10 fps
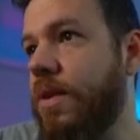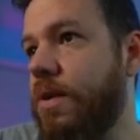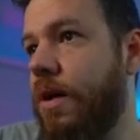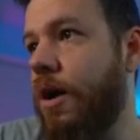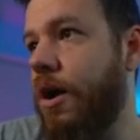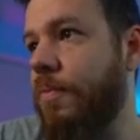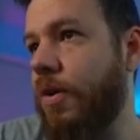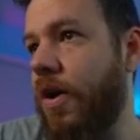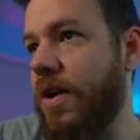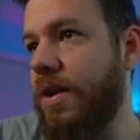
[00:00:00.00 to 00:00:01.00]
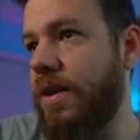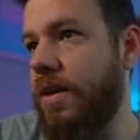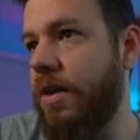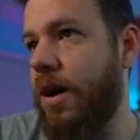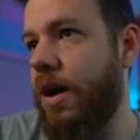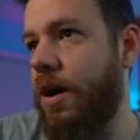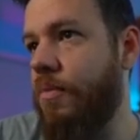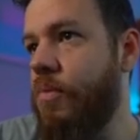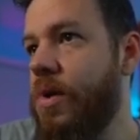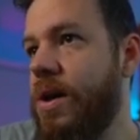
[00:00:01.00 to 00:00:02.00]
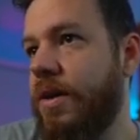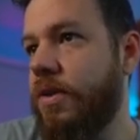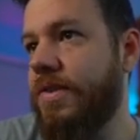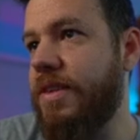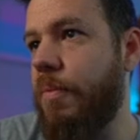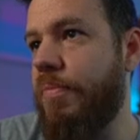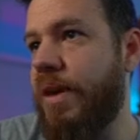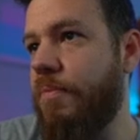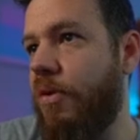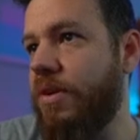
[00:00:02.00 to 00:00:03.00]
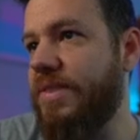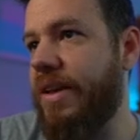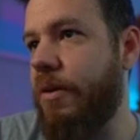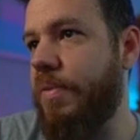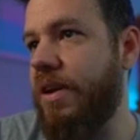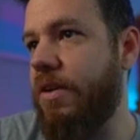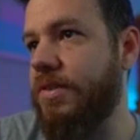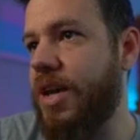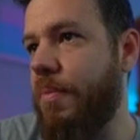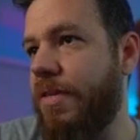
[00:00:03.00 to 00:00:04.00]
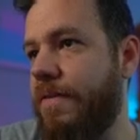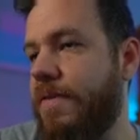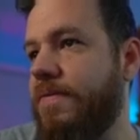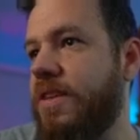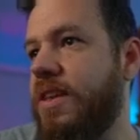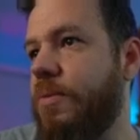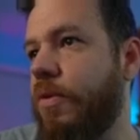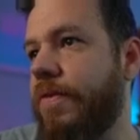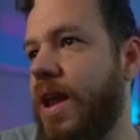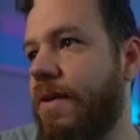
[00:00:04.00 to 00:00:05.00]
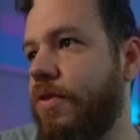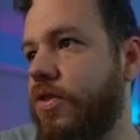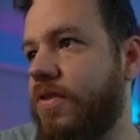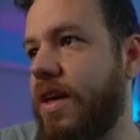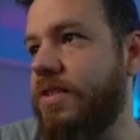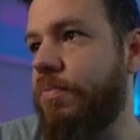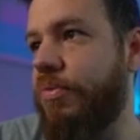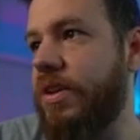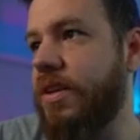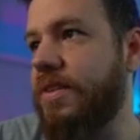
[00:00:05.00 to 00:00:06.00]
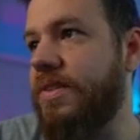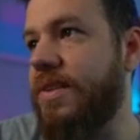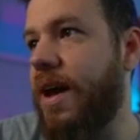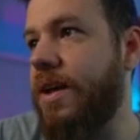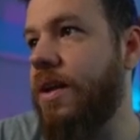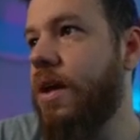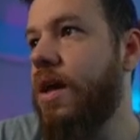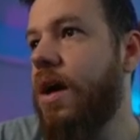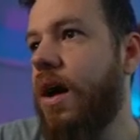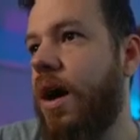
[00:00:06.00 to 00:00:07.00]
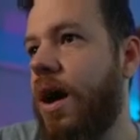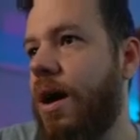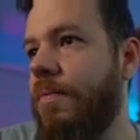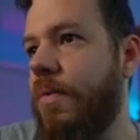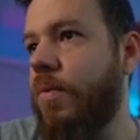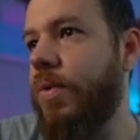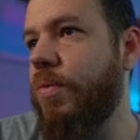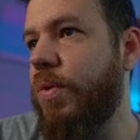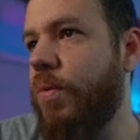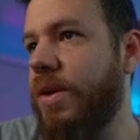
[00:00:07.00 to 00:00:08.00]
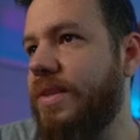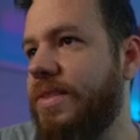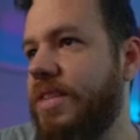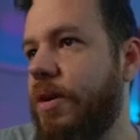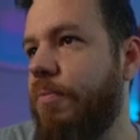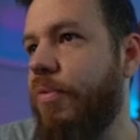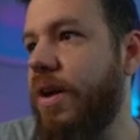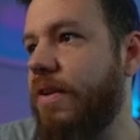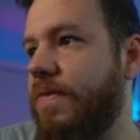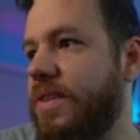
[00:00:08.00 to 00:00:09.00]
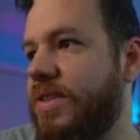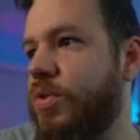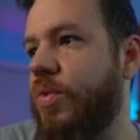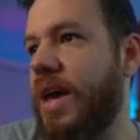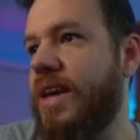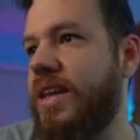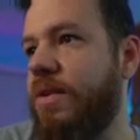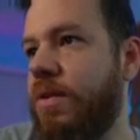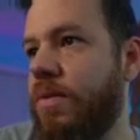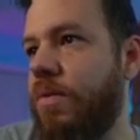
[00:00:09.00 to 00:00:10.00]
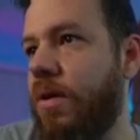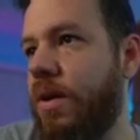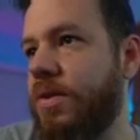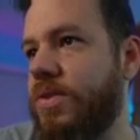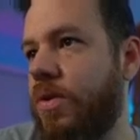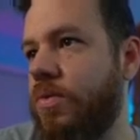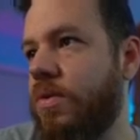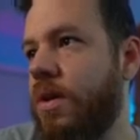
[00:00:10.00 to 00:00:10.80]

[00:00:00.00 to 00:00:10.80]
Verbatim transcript: um, currently um, you see a pin bar set up here on top of that 50 day moving average so that's a pretty good sign um, we would want to see a break of this 280 uh, zone